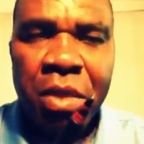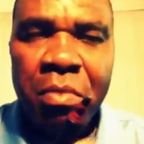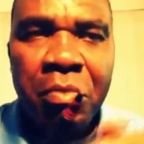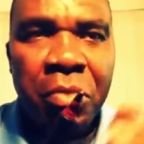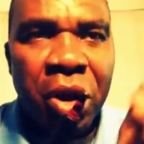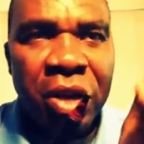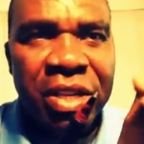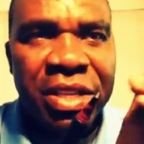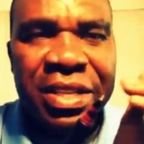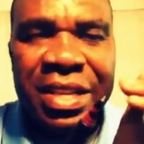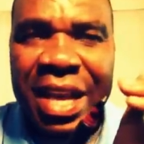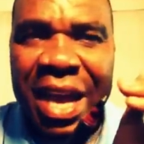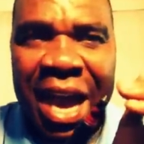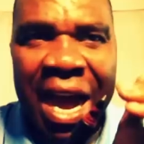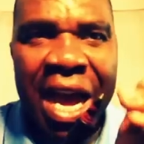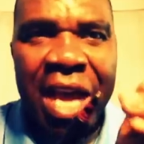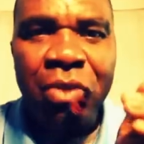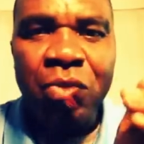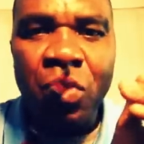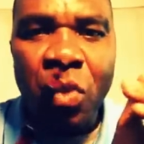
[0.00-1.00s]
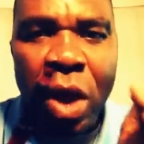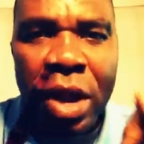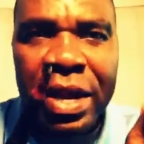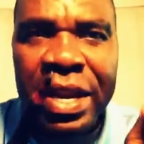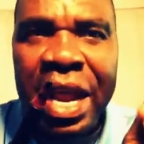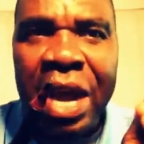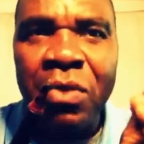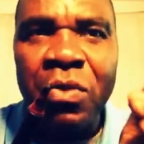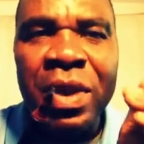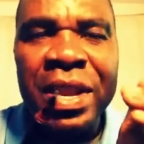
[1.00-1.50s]
But I
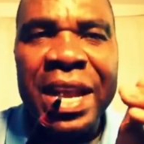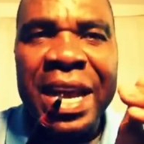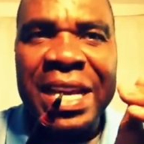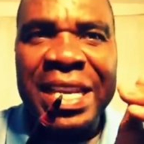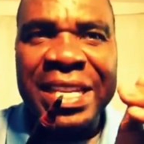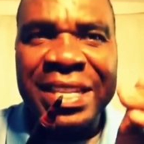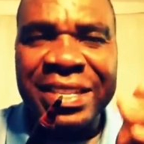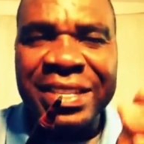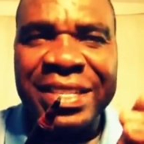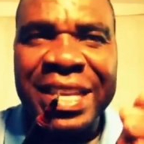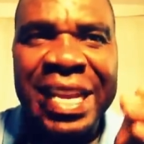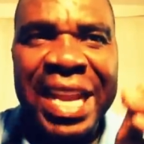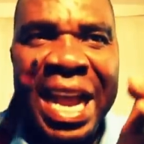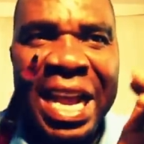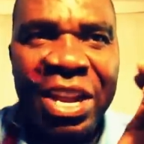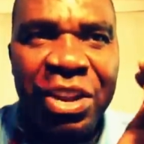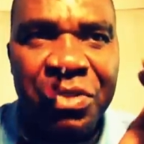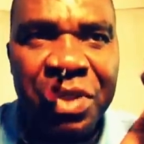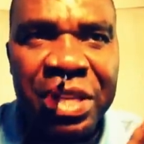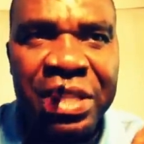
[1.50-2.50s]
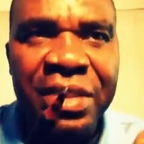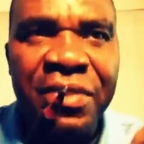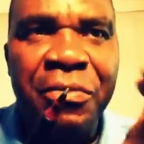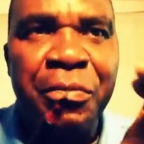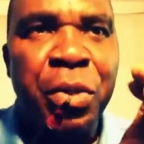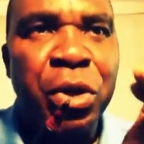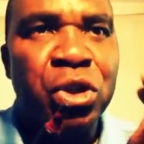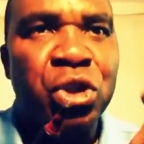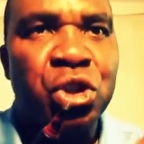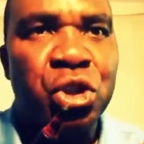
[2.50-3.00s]
wonder whether it is an
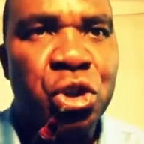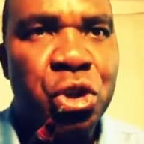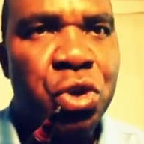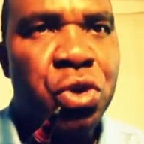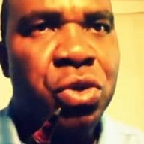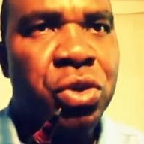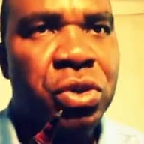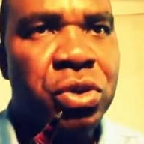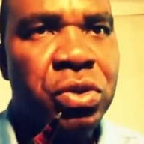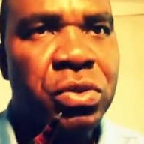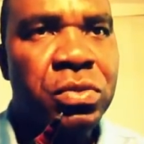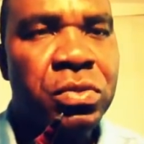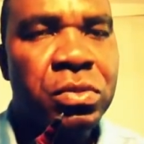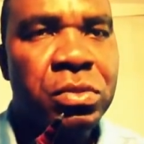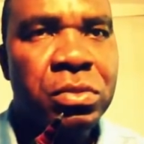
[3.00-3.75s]
aggressive pursuit